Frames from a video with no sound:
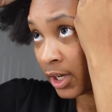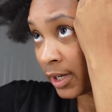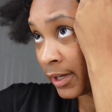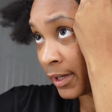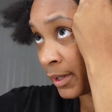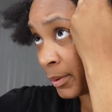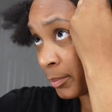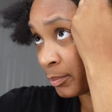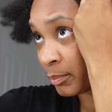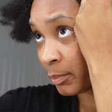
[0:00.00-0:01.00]

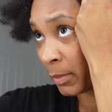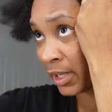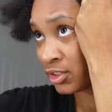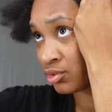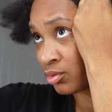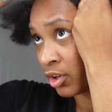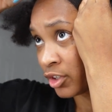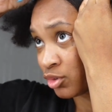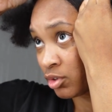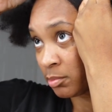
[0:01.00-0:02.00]
Um, mind you, our
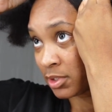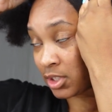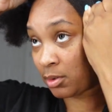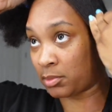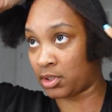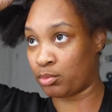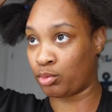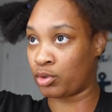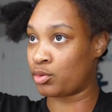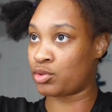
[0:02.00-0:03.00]
trip is coming up
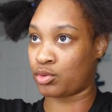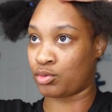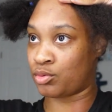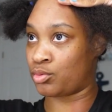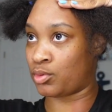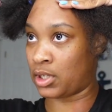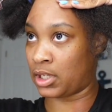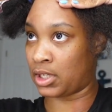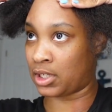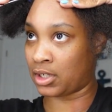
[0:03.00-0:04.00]
real soon,
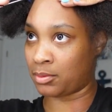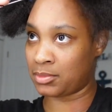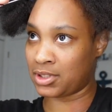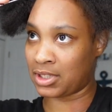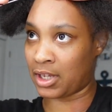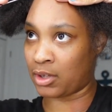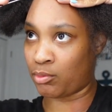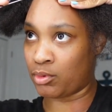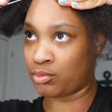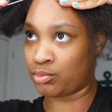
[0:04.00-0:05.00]
and I'm just like, we,